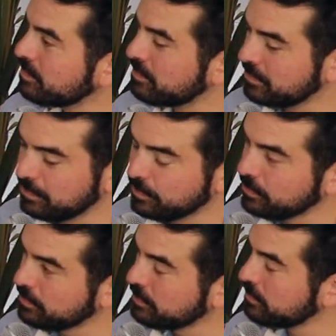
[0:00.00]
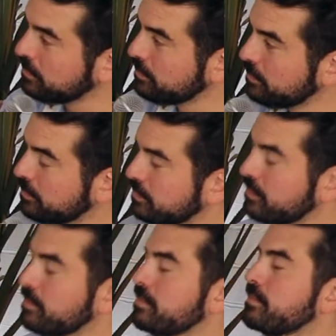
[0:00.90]

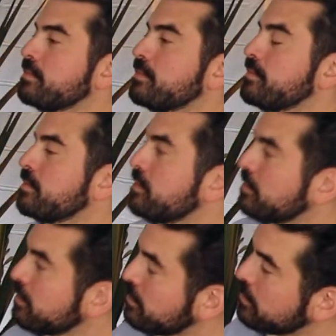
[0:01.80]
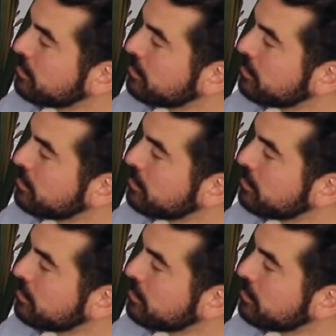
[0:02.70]
The person shown says nothing.